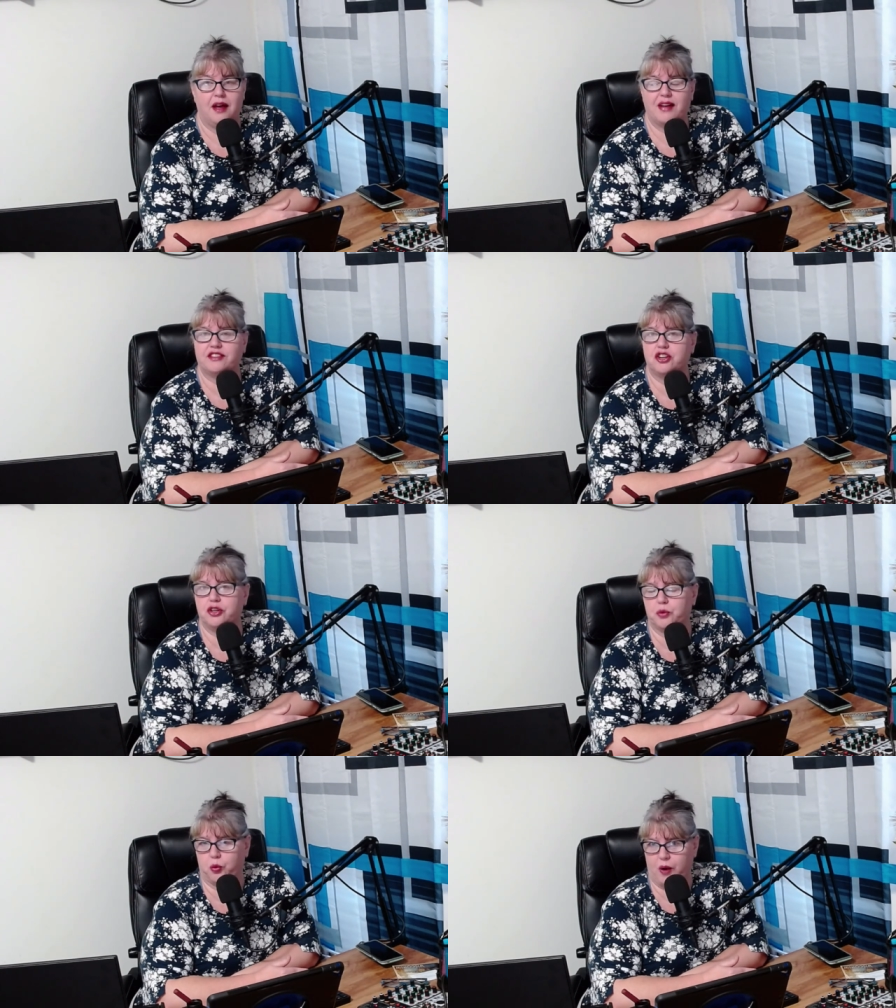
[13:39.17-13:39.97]
That's a
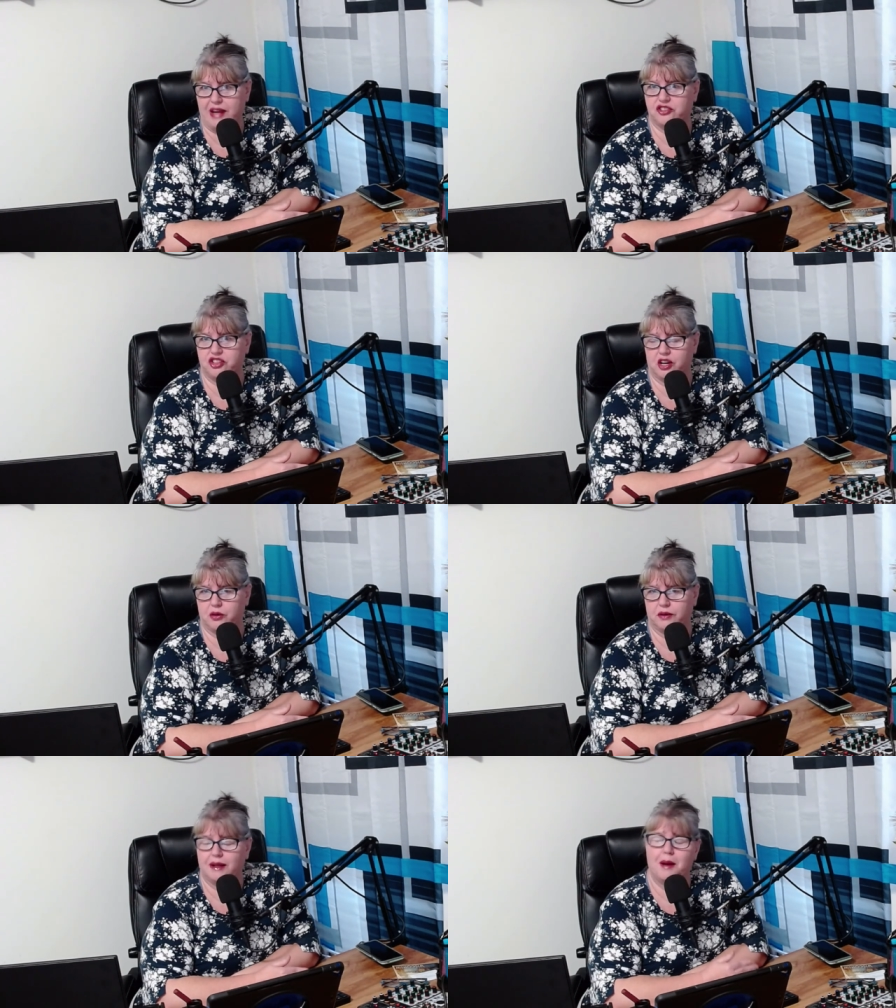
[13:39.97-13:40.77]
good
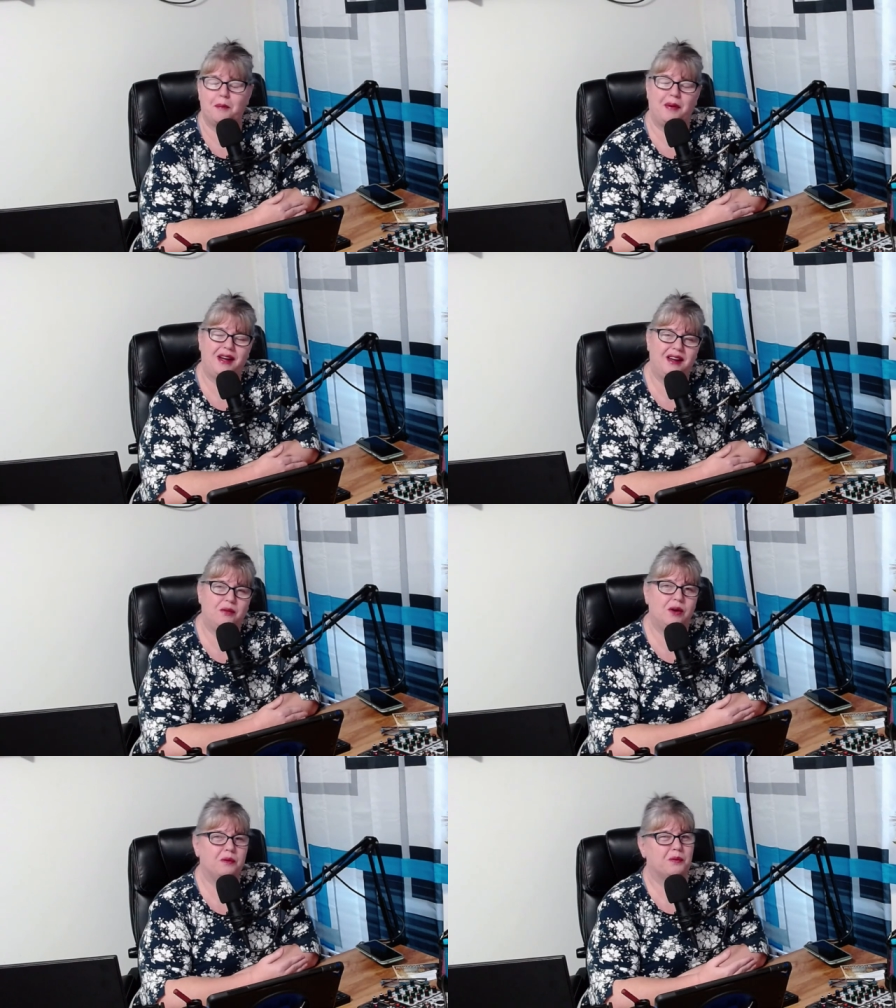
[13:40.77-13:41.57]
ratio
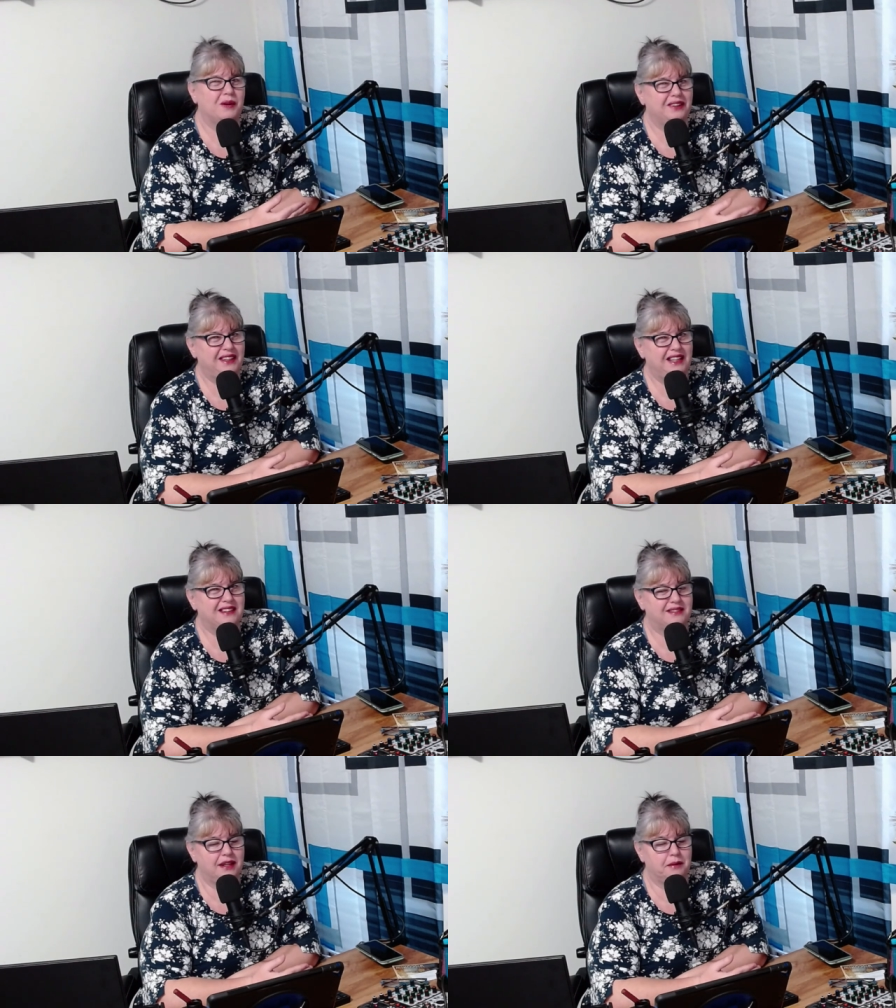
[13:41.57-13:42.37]
but we really need
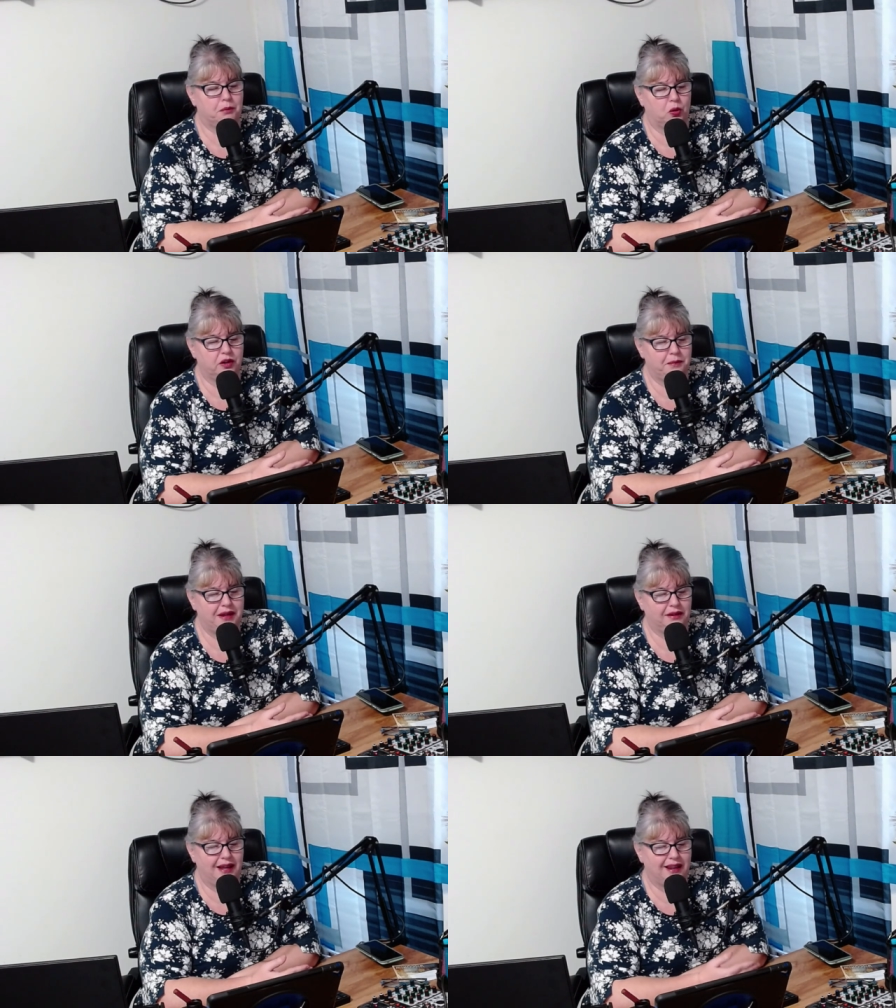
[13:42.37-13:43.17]
to see it more to
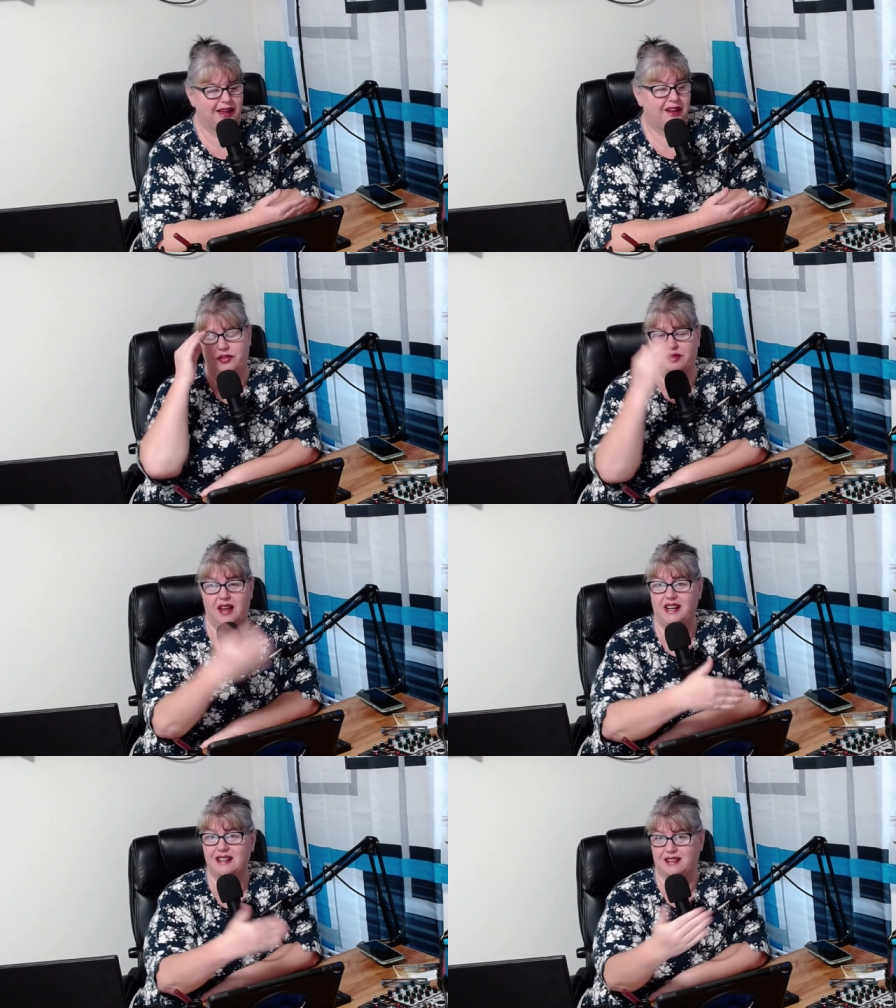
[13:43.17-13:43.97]
be like
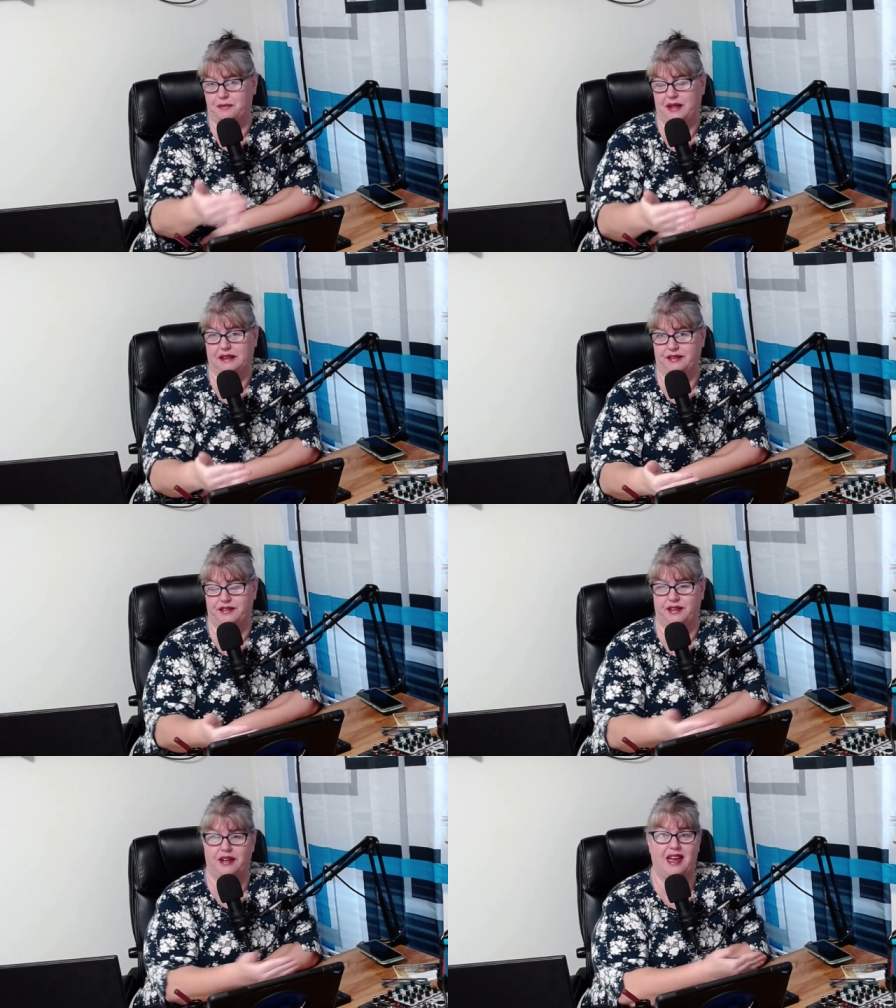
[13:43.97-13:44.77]
90 something
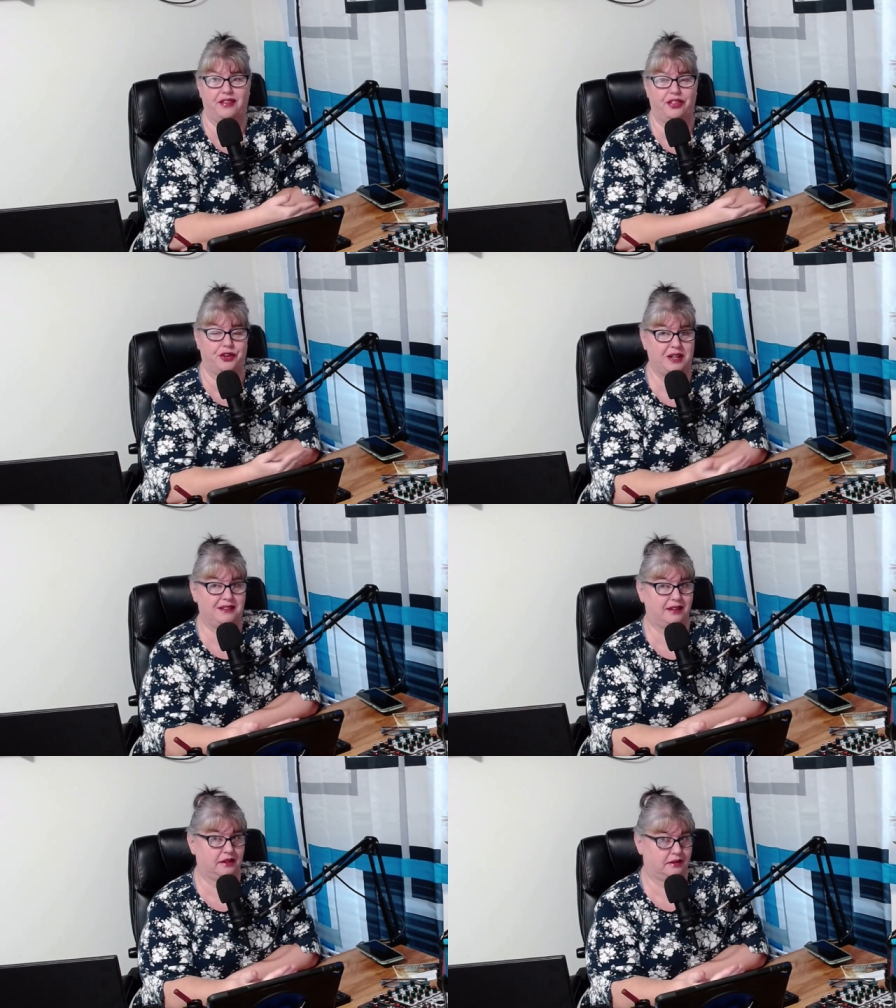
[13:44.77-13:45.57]
listed and
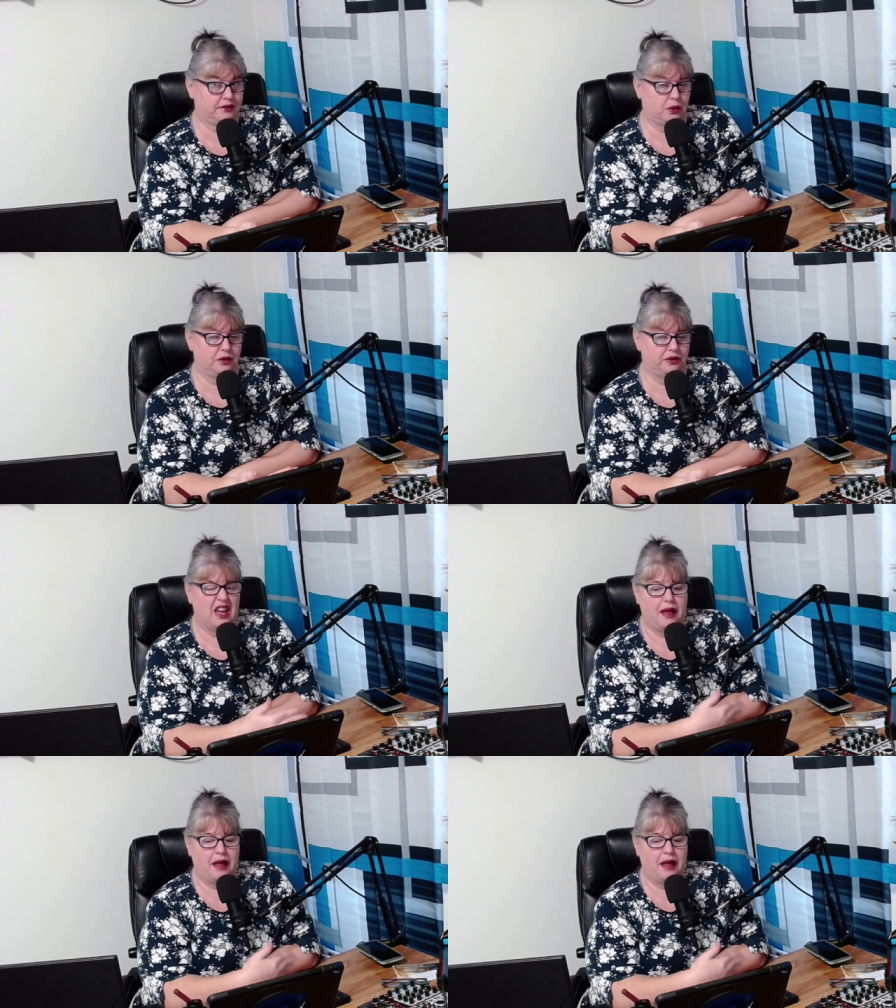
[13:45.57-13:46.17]
36 sold.